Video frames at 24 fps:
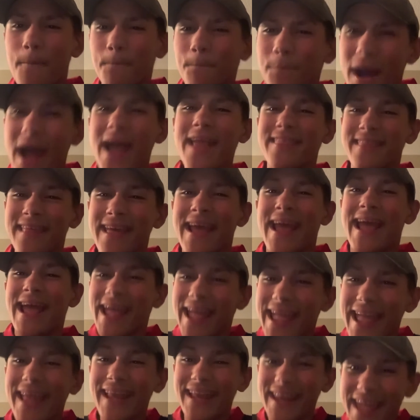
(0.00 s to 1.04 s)
But
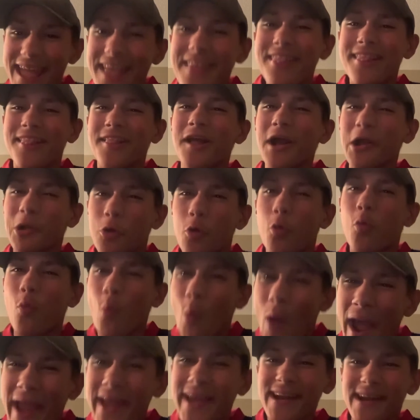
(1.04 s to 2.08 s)
it is
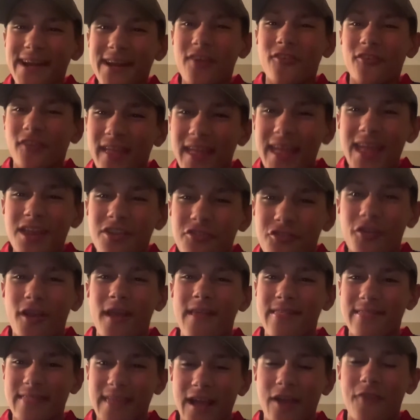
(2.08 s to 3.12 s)
quite an
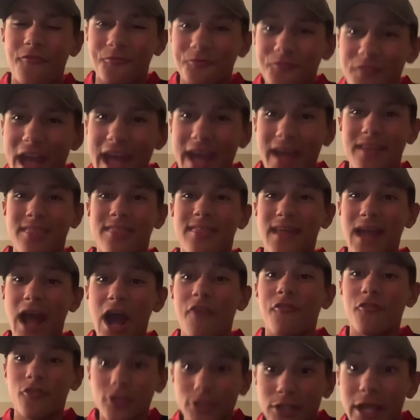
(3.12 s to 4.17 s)
interesting effect
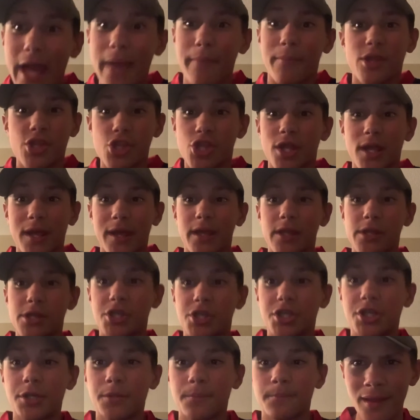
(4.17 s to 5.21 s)
of climate
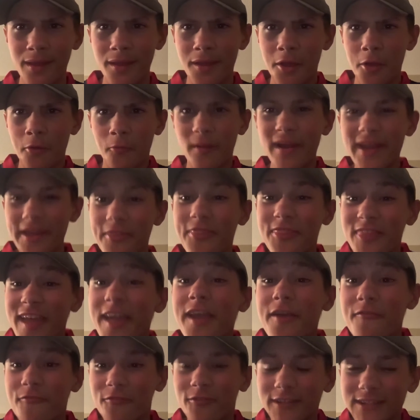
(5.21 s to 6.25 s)
change. When you think
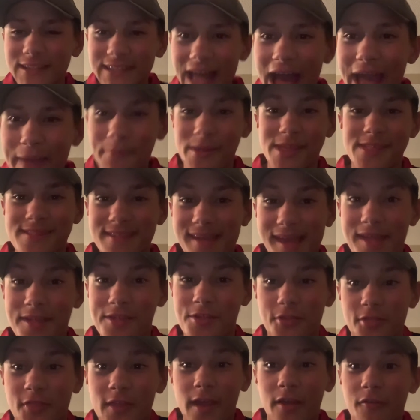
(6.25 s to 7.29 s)
of climate change,
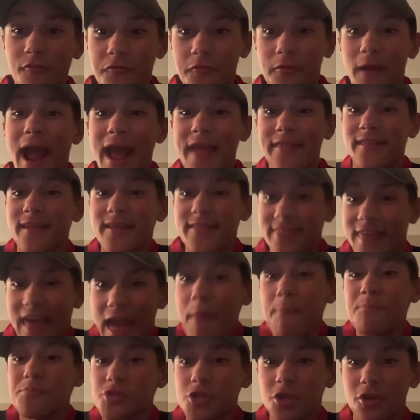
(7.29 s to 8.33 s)
you think of rising
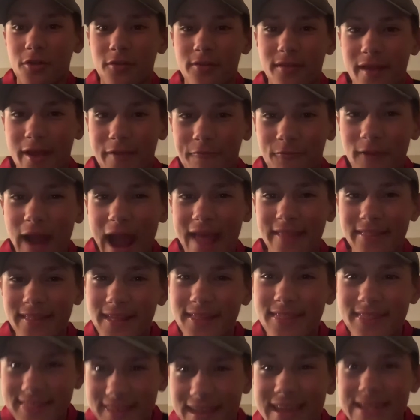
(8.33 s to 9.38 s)
temperatures and rising
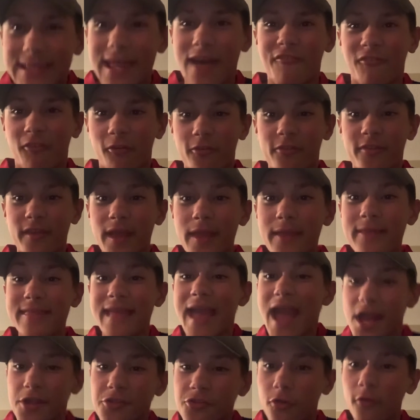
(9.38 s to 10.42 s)
sea levels and
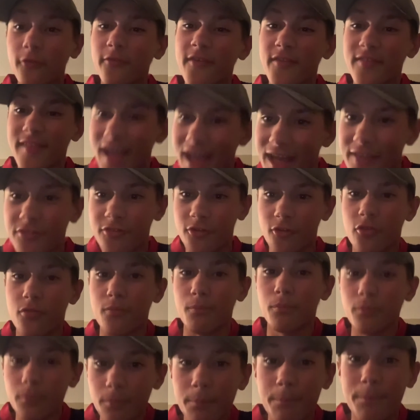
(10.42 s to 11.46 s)
natural disasters
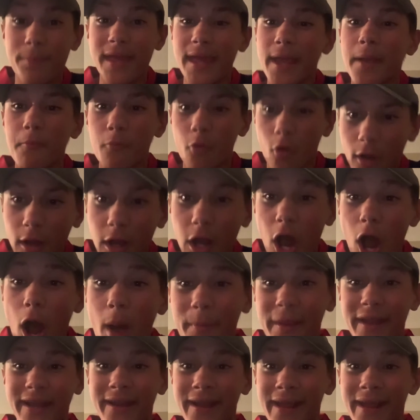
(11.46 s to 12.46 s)
being more common.